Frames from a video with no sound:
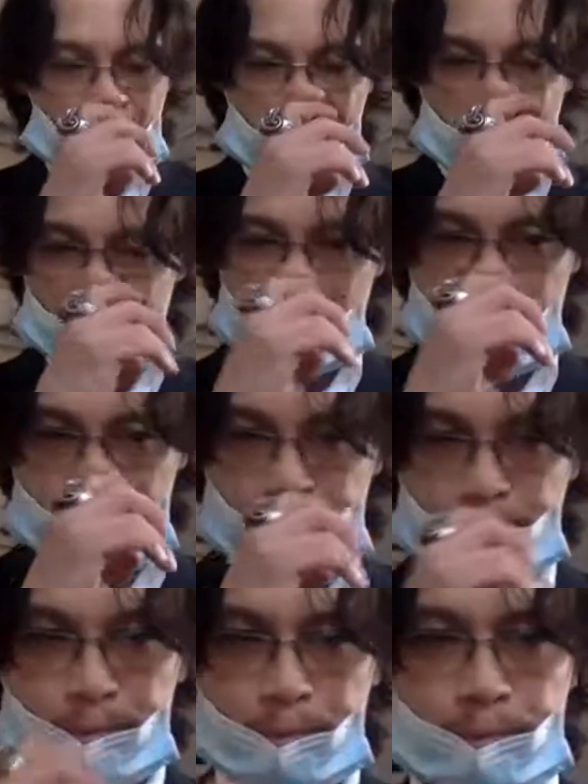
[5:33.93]
anyways,
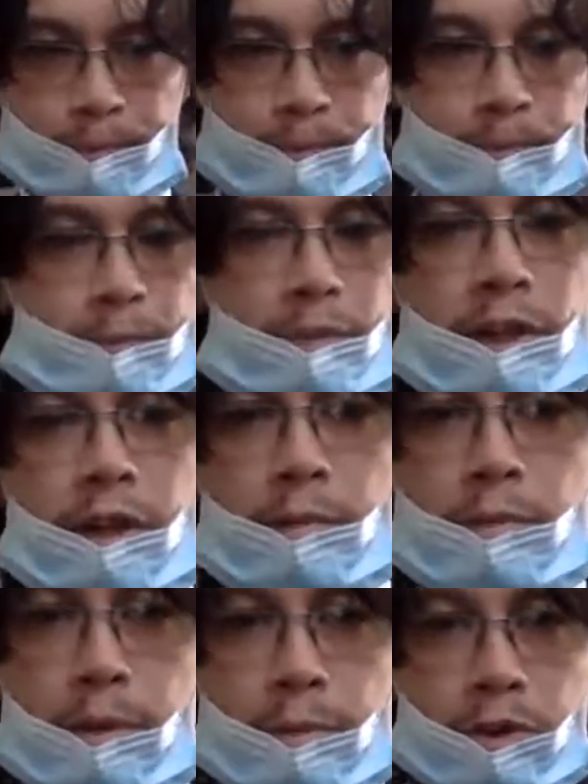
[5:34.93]

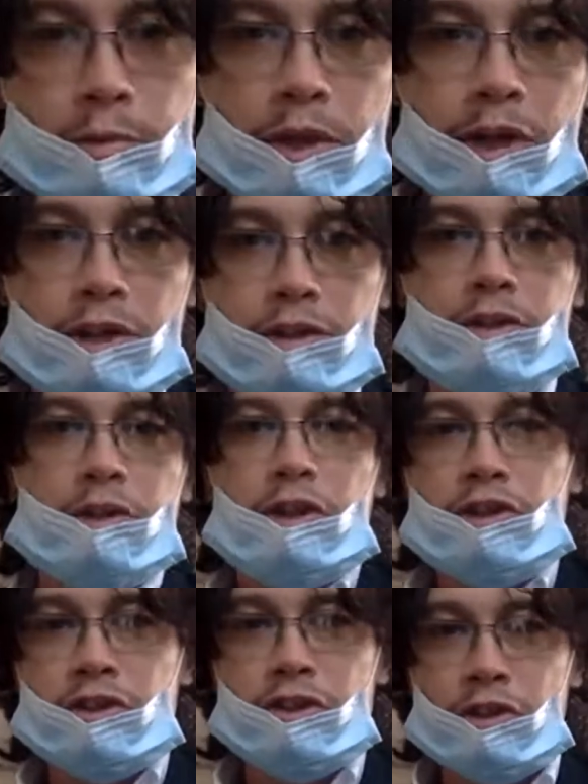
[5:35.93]
people are probably
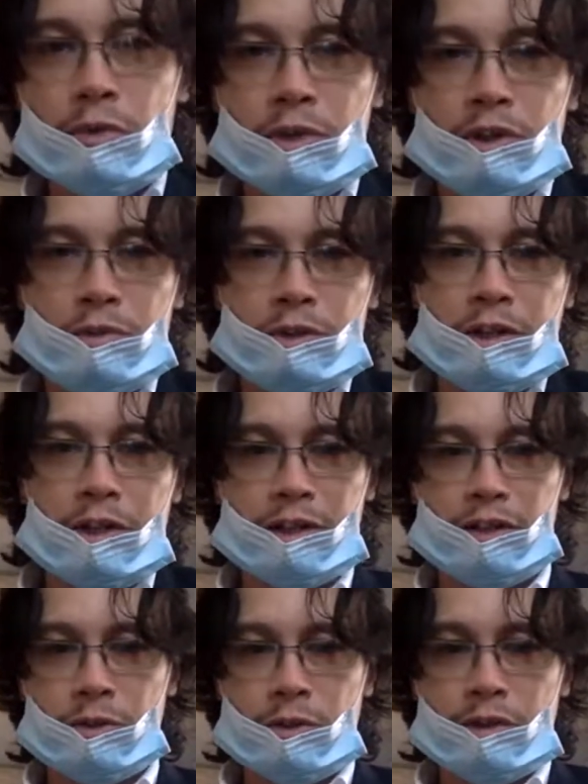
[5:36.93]
starting to wonder what the
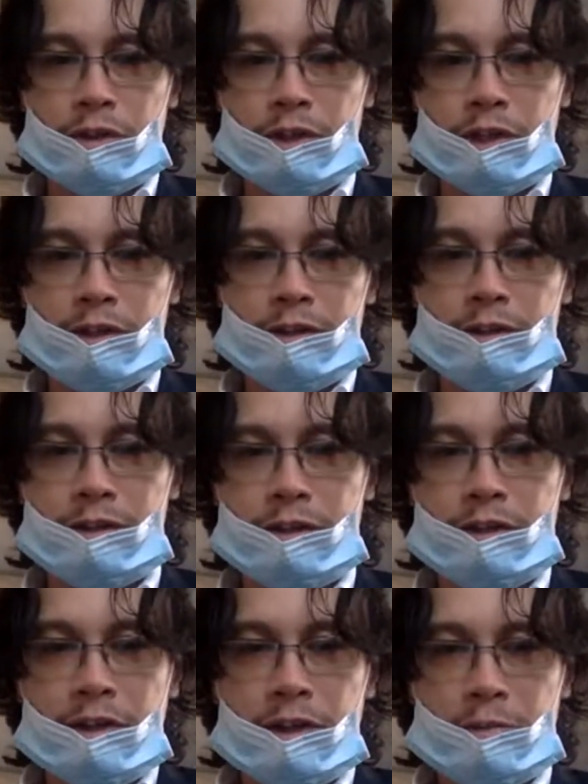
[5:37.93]
heck's going on here,
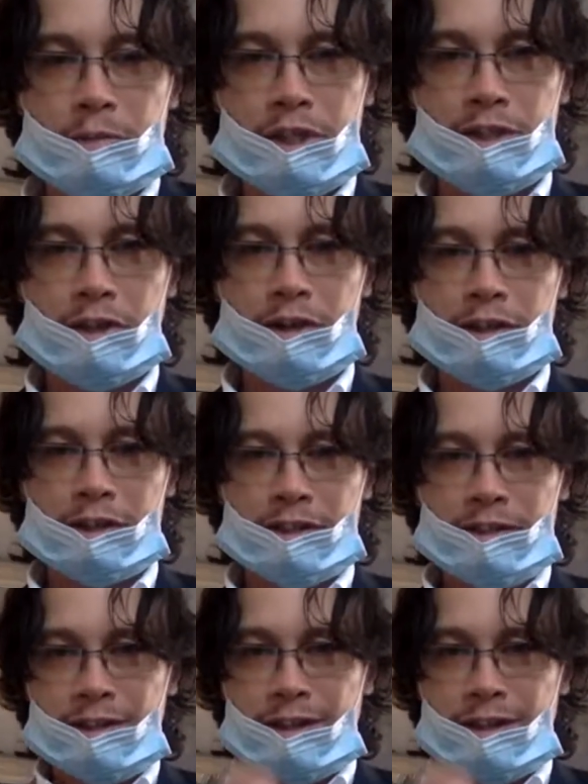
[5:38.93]
and me talking.